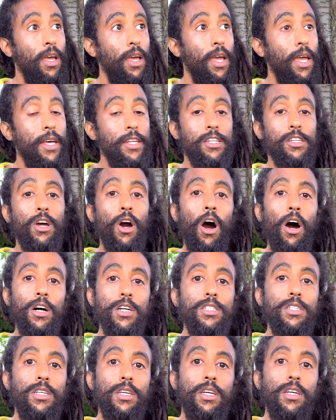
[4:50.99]
it's
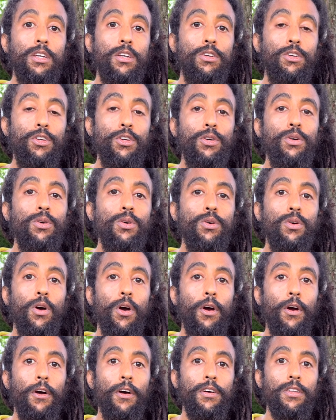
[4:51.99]
causing you
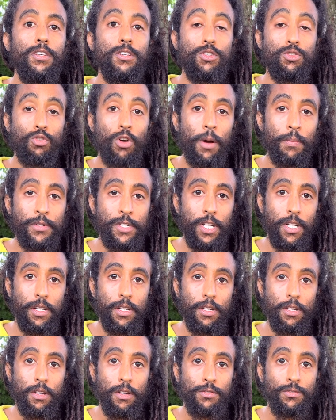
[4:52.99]
disruption
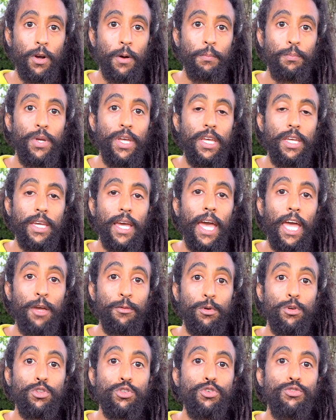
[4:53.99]
from being
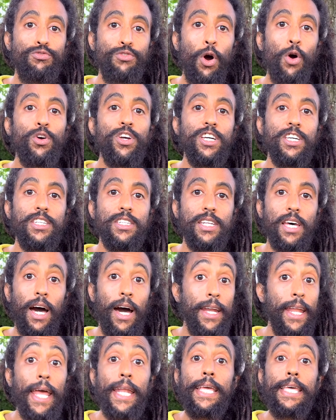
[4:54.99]
able to focus
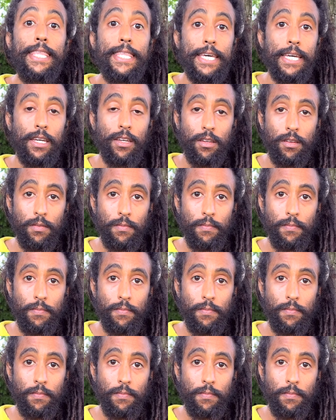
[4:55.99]
on anything.